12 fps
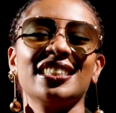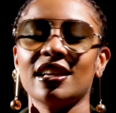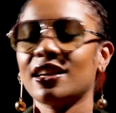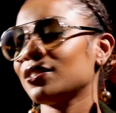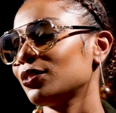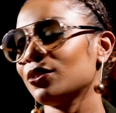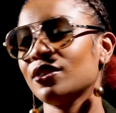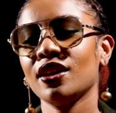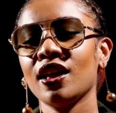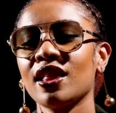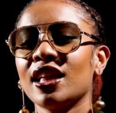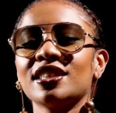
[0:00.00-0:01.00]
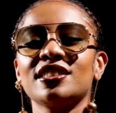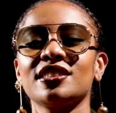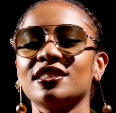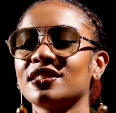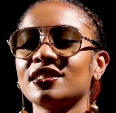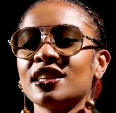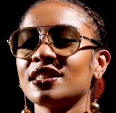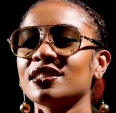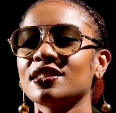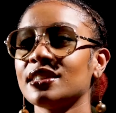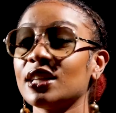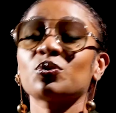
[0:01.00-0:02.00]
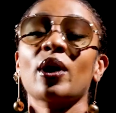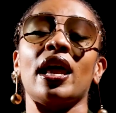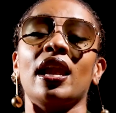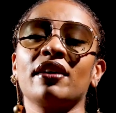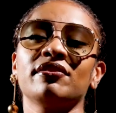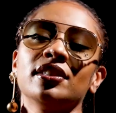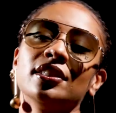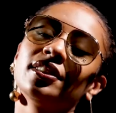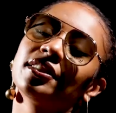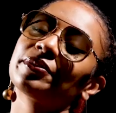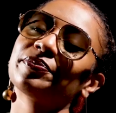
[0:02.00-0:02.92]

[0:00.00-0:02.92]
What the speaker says: Tina, so that's why I loved it.